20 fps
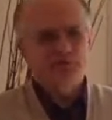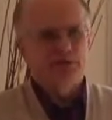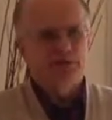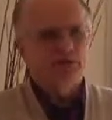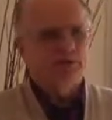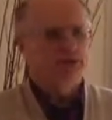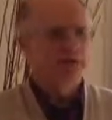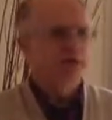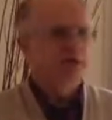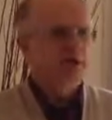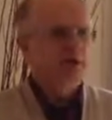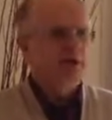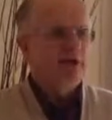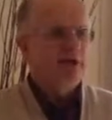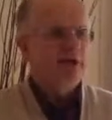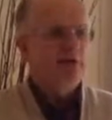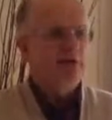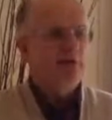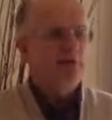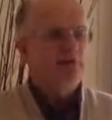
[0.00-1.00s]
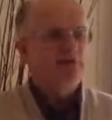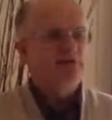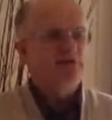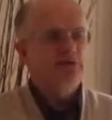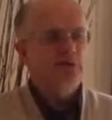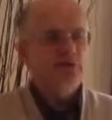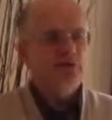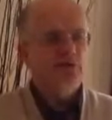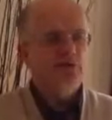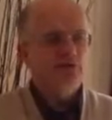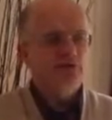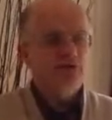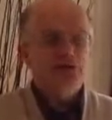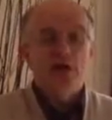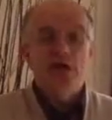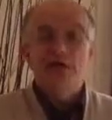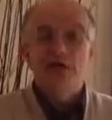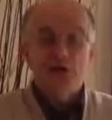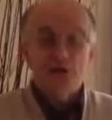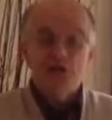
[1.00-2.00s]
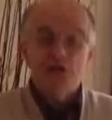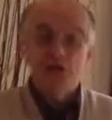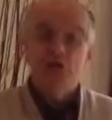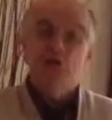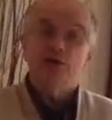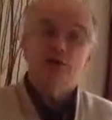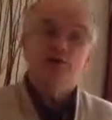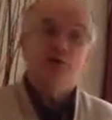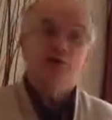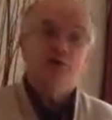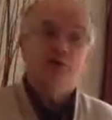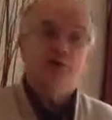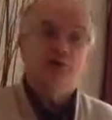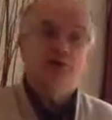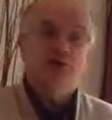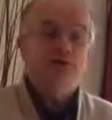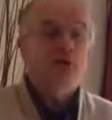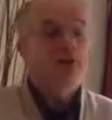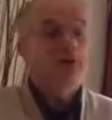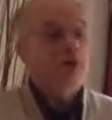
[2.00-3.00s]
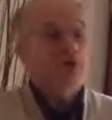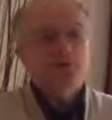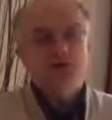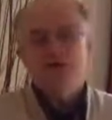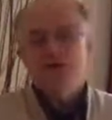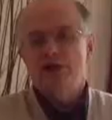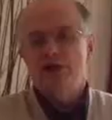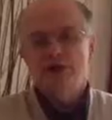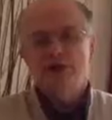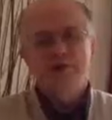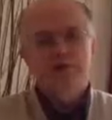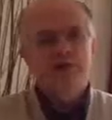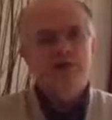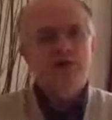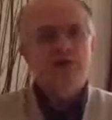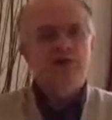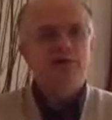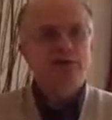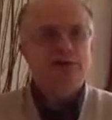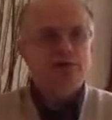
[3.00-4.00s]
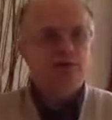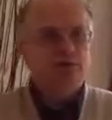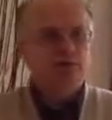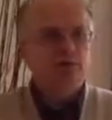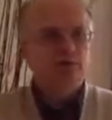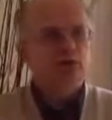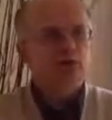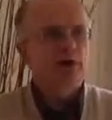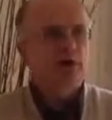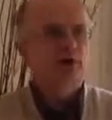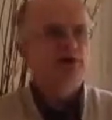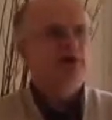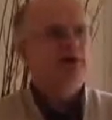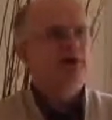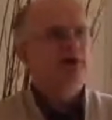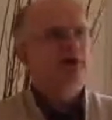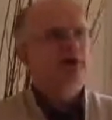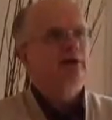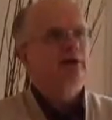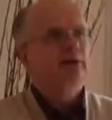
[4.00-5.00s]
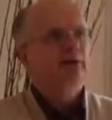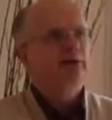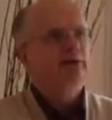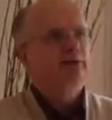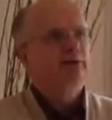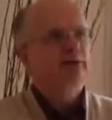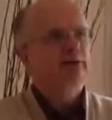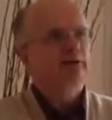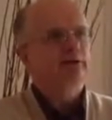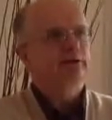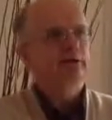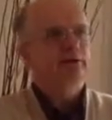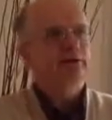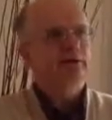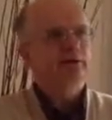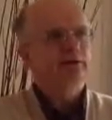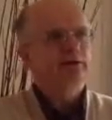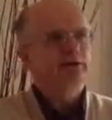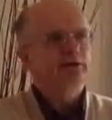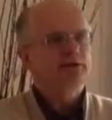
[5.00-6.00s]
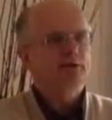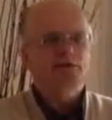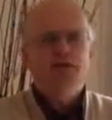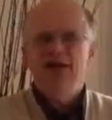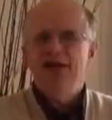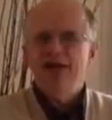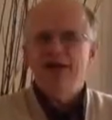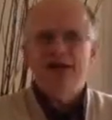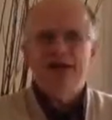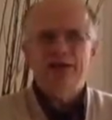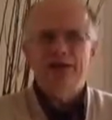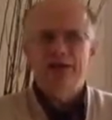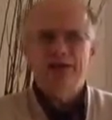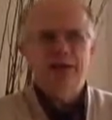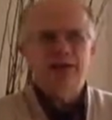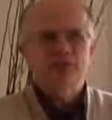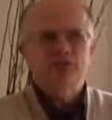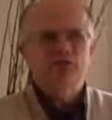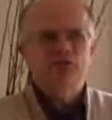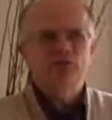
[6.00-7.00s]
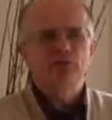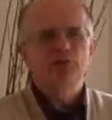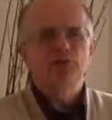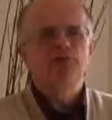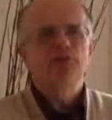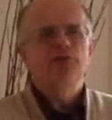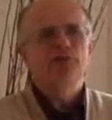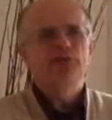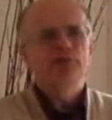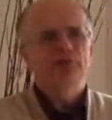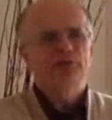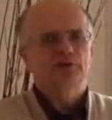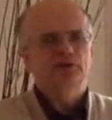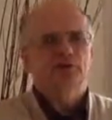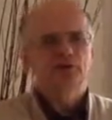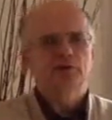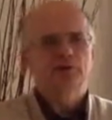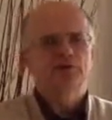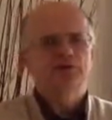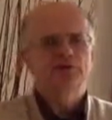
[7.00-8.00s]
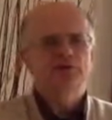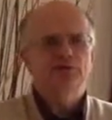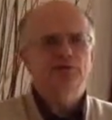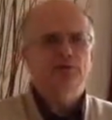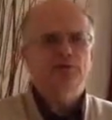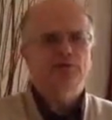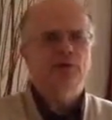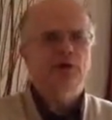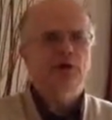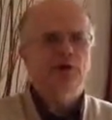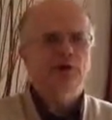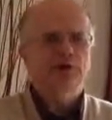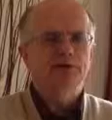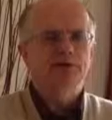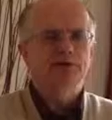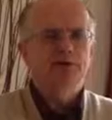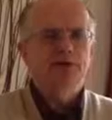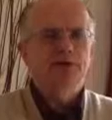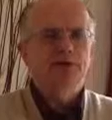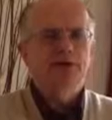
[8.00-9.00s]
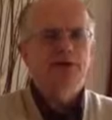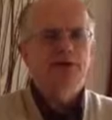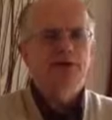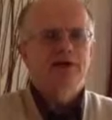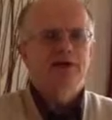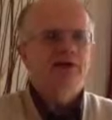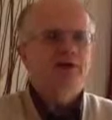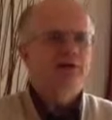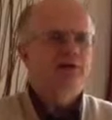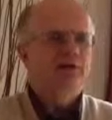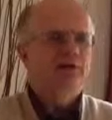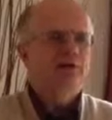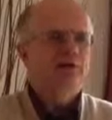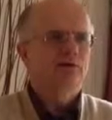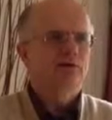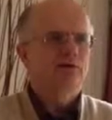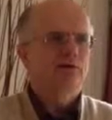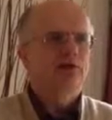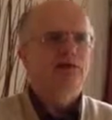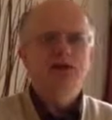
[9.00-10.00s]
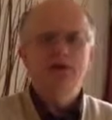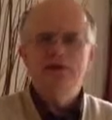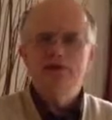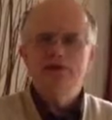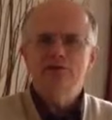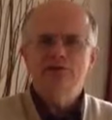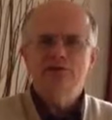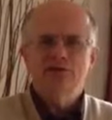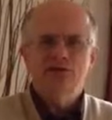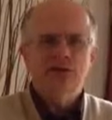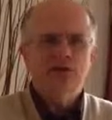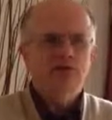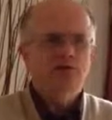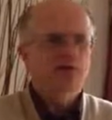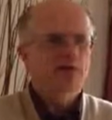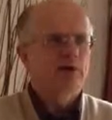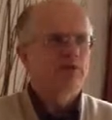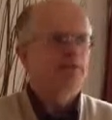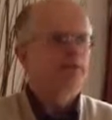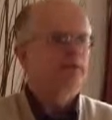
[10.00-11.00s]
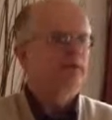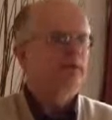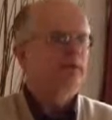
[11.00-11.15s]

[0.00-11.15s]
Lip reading: limits? People say, well, should I be a strict parent or should I be a lenient parent? And they say, well, I have so many friends that grew up with strict parents, and they didn't turn out well.